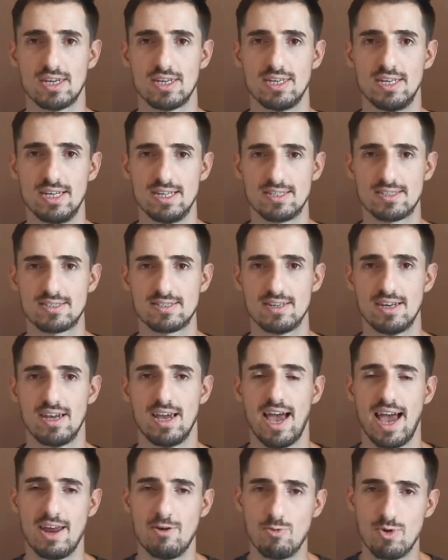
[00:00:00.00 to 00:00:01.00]
this
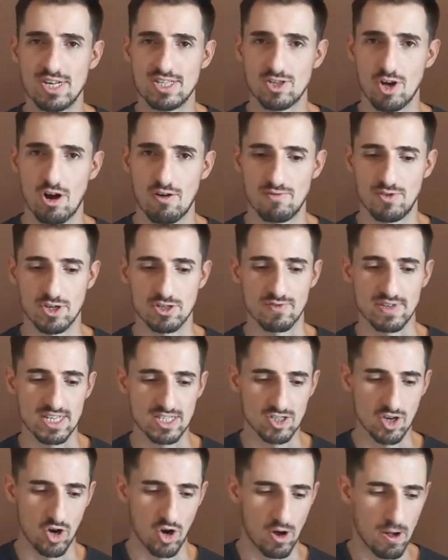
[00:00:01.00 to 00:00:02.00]
and resolve those
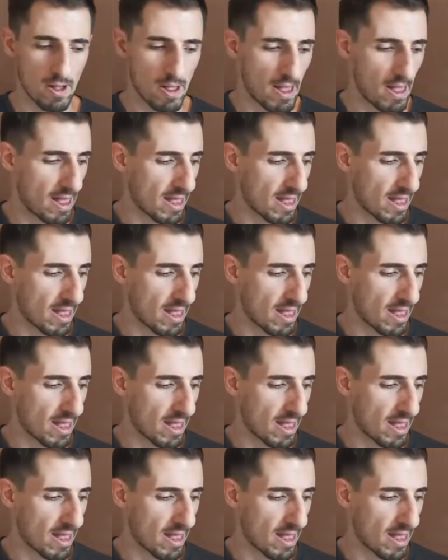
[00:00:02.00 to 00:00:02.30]
things. So,